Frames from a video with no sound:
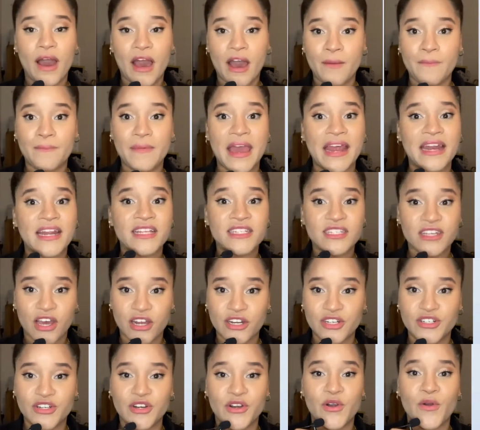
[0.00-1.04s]
up, and it's
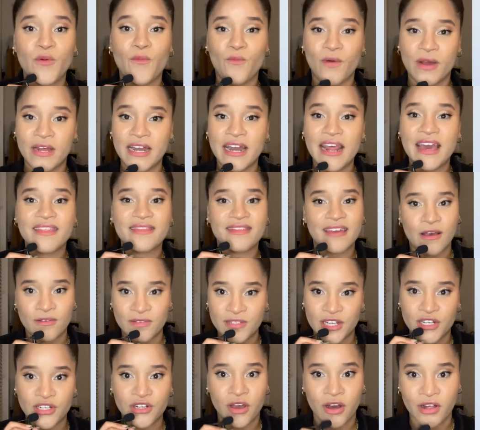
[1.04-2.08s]
under
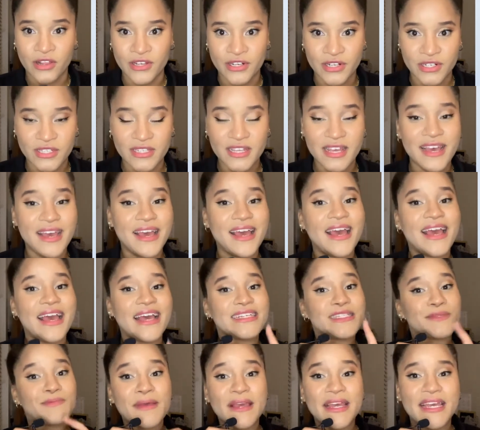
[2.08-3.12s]
$1,000.
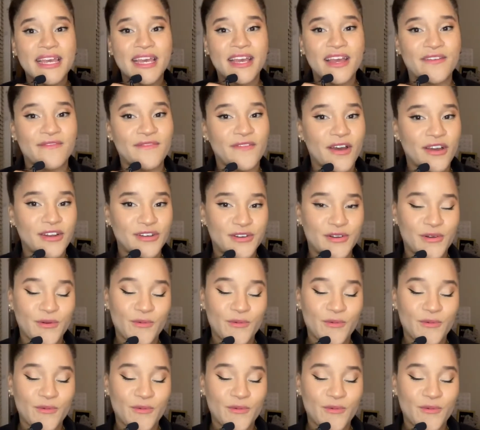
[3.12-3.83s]
Speaking of under